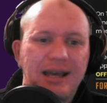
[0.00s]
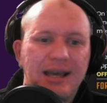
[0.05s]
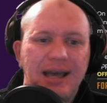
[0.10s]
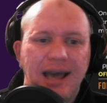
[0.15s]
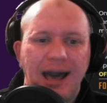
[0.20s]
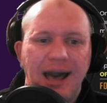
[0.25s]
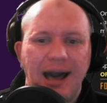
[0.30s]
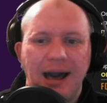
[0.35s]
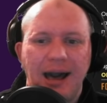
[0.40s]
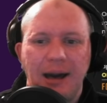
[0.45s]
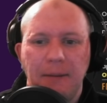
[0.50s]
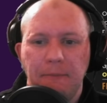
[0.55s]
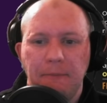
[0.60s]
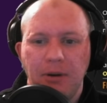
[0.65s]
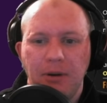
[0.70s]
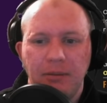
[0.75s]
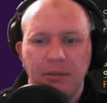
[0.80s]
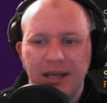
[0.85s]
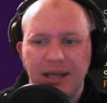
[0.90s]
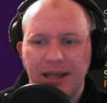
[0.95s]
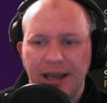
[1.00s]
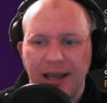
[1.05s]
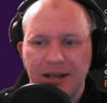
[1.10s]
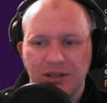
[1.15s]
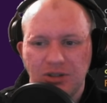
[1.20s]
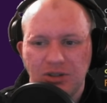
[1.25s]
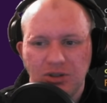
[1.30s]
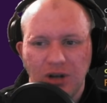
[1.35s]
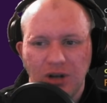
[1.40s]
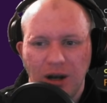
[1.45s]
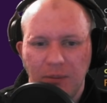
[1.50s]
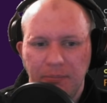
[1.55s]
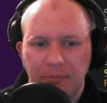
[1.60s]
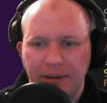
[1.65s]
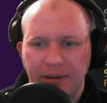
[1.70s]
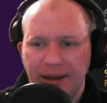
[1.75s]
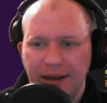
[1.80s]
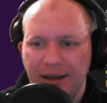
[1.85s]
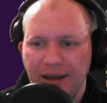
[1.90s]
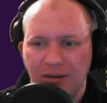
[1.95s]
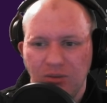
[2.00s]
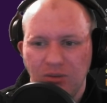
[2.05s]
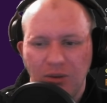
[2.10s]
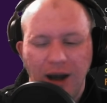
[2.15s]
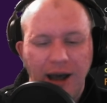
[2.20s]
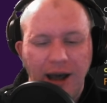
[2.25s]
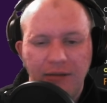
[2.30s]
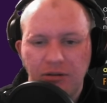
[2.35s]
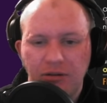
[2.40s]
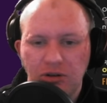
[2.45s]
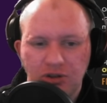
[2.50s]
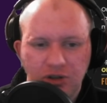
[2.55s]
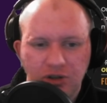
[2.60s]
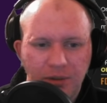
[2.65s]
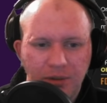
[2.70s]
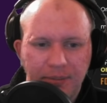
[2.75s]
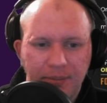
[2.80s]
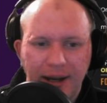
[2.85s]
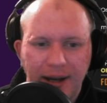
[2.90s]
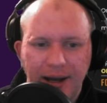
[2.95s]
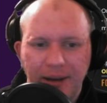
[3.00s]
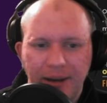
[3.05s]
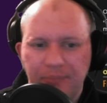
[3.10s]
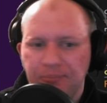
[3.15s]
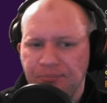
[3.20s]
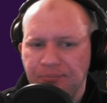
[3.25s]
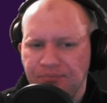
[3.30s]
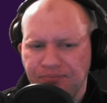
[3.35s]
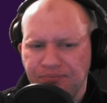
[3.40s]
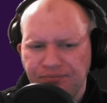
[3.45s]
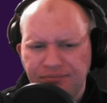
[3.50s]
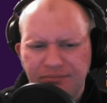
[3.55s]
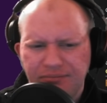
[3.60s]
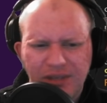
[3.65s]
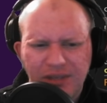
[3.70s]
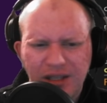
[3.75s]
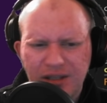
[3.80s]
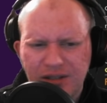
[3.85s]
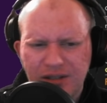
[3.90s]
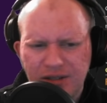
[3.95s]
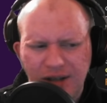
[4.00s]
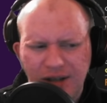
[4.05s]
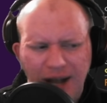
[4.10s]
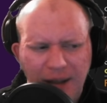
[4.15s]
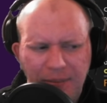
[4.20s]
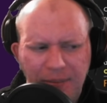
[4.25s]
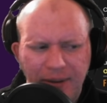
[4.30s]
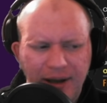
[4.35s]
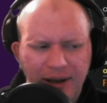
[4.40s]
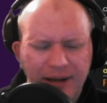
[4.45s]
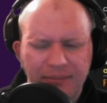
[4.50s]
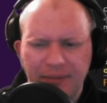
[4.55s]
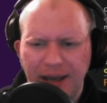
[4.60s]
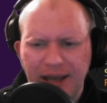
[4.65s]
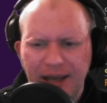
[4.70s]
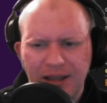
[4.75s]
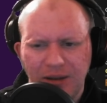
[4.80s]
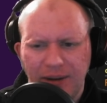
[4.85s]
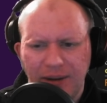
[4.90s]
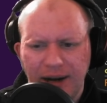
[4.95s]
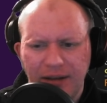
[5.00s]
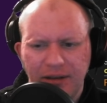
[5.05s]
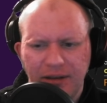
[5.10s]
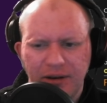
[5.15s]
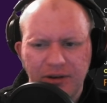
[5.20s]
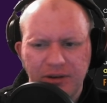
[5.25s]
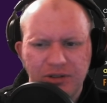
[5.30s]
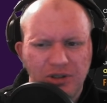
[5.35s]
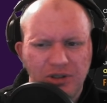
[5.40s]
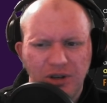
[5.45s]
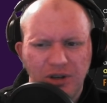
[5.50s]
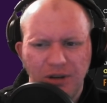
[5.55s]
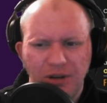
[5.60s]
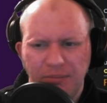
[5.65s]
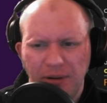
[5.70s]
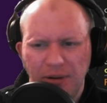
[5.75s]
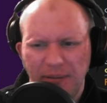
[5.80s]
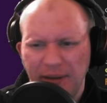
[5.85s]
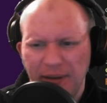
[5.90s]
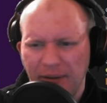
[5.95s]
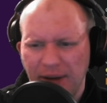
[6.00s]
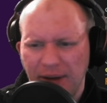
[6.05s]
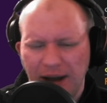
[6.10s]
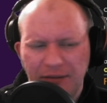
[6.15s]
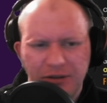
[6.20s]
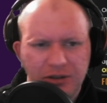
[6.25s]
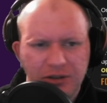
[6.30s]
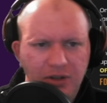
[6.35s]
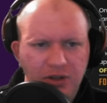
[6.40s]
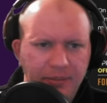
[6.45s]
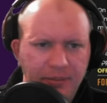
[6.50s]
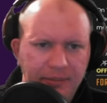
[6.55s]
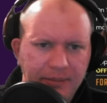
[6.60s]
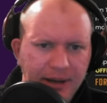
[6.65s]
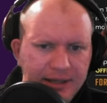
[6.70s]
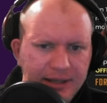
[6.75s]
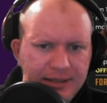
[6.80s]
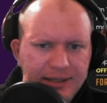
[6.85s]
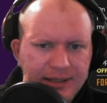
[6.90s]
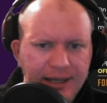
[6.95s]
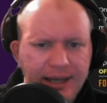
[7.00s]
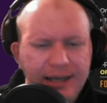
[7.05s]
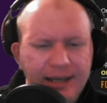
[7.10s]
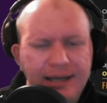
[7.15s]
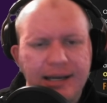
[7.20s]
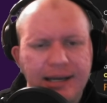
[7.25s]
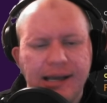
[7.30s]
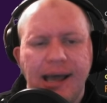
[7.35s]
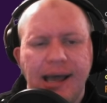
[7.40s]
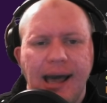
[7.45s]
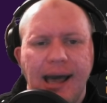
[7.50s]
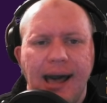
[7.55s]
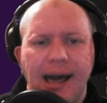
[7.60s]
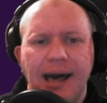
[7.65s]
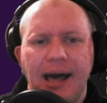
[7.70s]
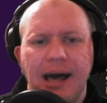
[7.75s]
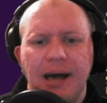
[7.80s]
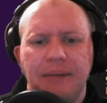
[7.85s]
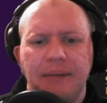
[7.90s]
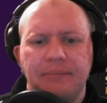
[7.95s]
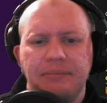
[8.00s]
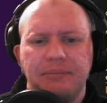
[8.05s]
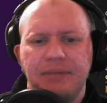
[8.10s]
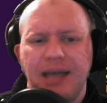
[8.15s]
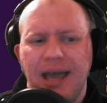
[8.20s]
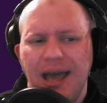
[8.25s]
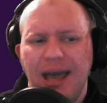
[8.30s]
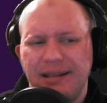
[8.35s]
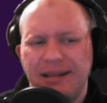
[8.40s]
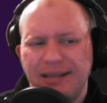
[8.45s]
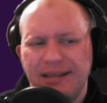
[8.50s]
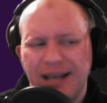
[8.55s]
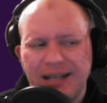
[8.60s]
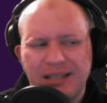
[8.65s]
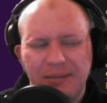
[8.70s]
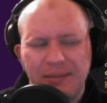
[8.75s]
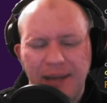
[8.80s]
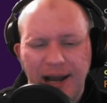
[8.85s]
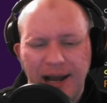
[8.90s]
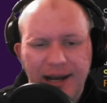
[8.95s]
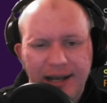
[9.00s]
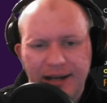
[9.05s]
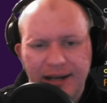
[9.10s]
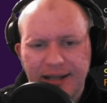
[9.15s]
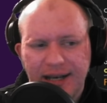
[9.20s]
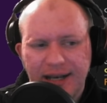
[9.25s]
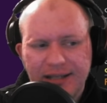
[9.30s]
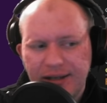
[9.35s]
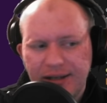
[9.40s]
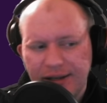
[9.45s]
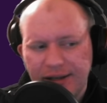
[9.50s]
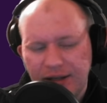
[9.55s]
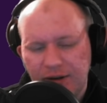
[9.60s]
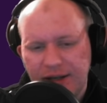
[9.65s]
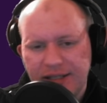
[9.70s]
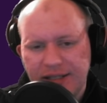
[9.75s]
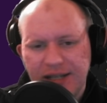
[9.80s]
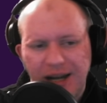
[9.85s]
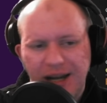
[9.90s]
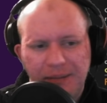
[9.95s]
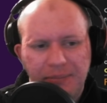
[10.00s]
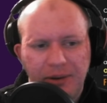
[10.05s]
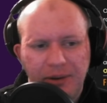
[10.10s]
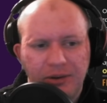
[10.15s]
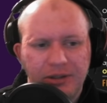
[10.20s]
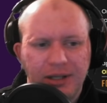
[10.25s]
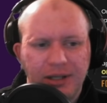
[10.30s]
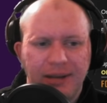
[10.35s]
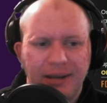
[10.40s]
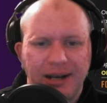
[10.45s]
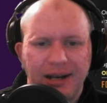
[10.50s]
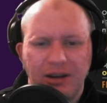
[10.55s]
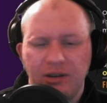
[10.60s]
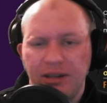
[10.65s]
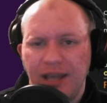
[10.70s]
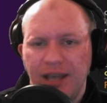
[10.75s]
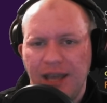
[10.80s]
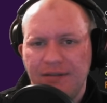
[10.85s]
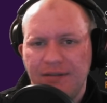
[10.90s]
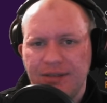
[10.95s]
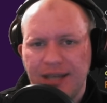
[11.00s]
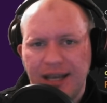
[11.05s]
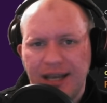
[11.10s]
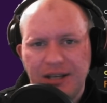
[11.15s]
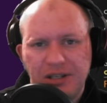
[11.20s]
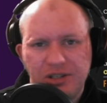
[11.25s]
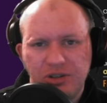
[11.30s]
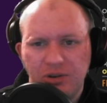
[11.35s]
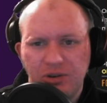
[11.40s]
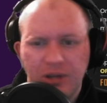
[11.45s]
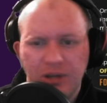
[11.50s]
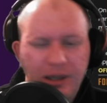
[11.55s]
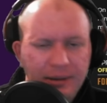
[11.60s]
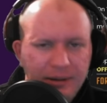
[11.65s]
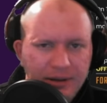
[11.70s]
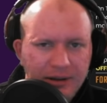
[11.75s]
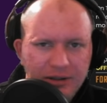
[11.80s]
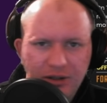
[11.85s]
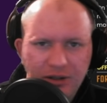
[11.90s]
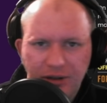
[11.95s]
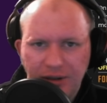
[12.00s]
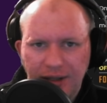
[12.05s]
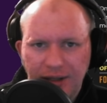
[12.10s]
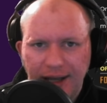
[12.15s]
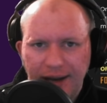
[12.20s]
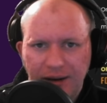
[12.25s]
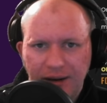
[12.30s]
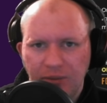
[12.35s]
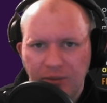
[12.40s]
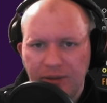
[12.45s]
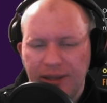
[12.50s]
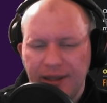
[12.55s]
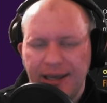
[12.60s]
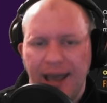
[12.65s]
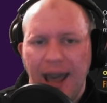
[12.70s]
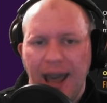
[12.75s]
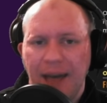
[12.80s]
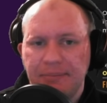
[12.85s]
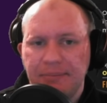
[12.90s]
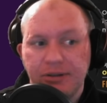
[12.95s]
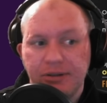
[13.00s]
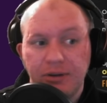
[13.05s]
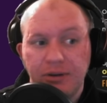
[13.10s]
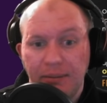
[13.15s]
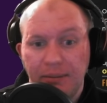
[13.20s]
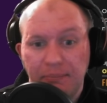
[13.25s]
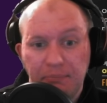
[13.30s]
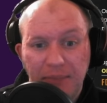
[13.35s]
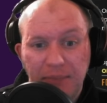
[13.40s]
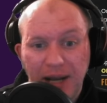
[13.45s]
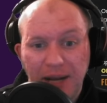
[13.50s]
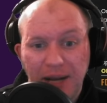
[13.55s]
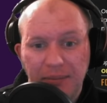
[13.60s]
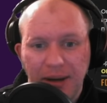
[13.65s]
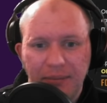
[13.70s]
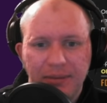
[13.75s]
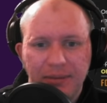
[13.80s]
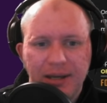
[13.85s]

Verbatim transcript: um, probably like drop uh, Rifle Trooper, Sniper, either one of those two, probably Rifle Trooper personally, um, and that's about it. That's the only reason I build them, and only, even then do the do it like with the absolute minimum.